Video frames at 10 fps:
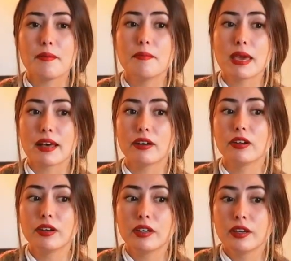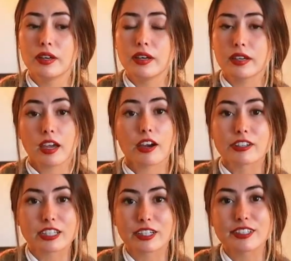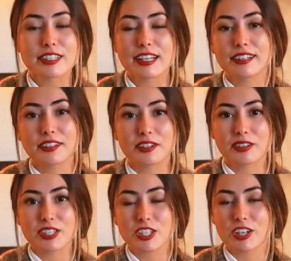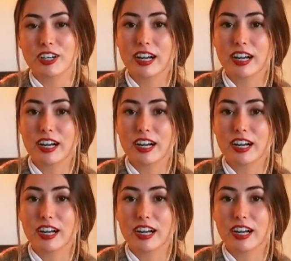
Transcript: male characters in literature.